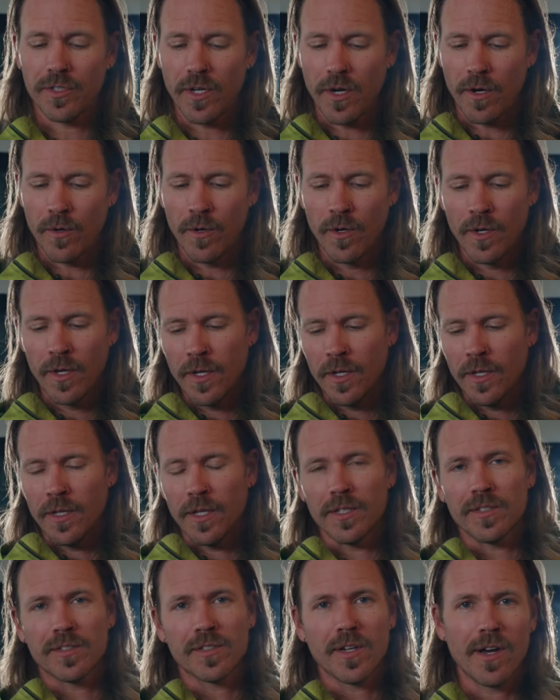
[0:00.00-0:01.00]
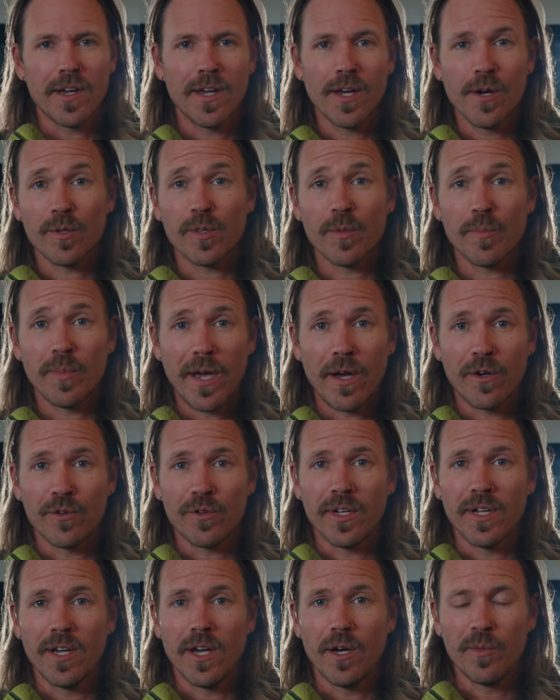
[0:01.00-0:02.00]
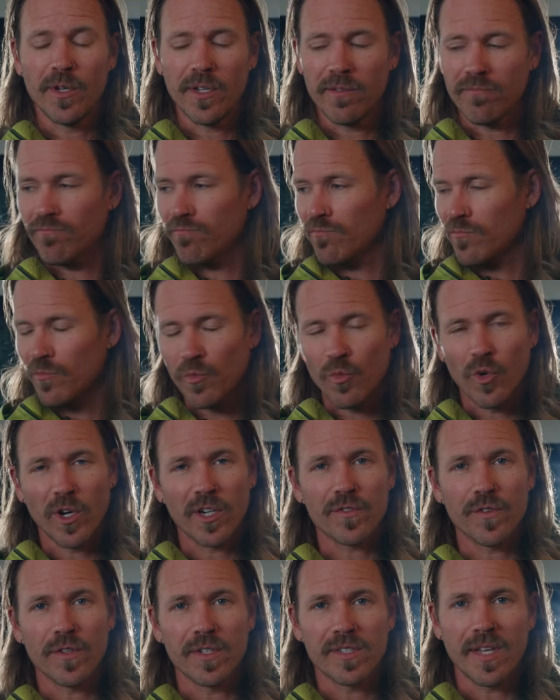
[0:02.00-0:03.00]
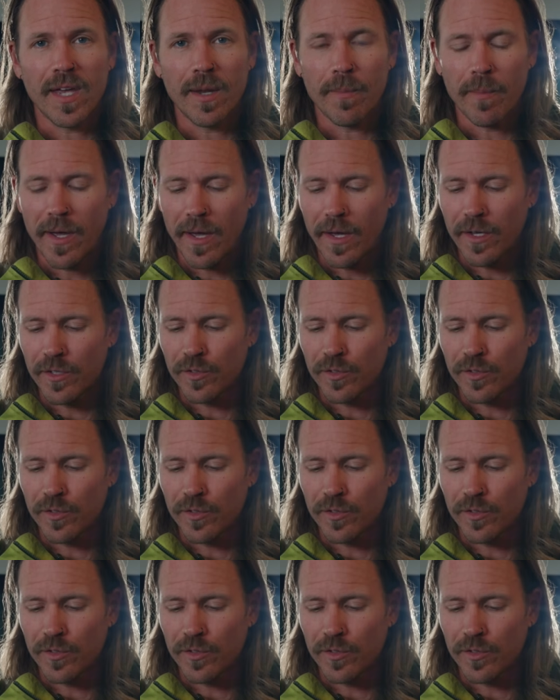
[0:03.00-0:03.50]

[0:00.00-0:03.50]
So let's start here with the Boundary helmet. Works for the 10 mile